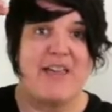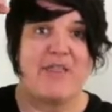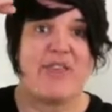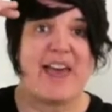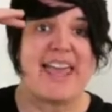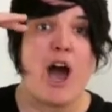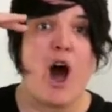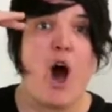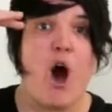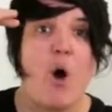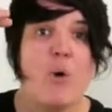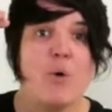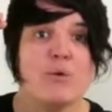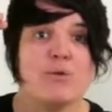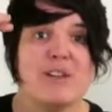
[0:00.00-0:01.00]
They
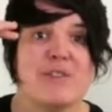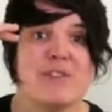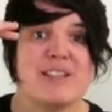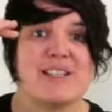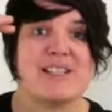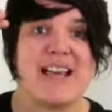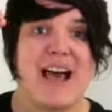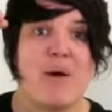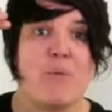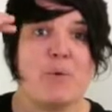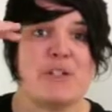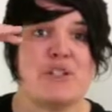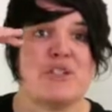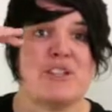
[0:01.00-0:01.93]
hold the sandwich